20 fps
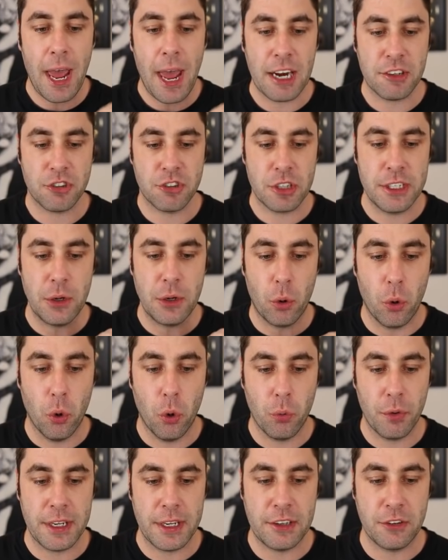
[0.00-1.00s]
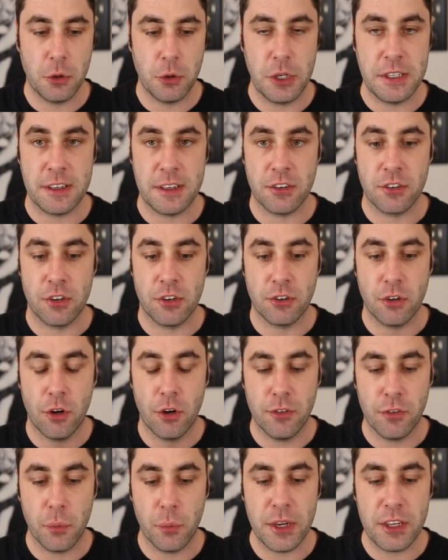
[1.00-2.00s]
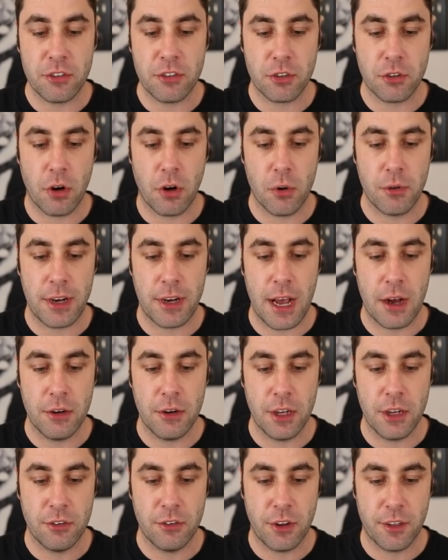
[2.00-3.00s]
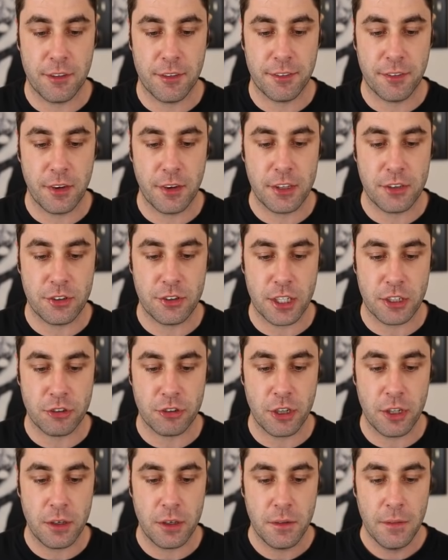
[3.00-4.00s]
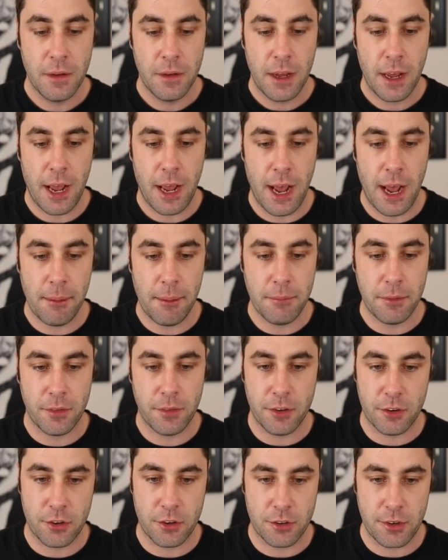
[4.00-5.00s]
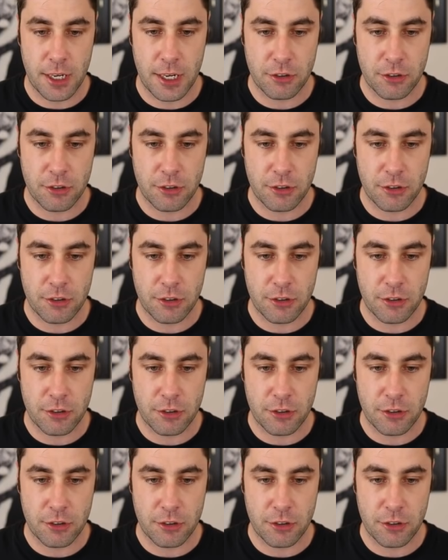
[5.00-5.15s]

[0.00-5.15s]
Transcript: are actually already doing this. So if we scroll down into the free section, Um, this is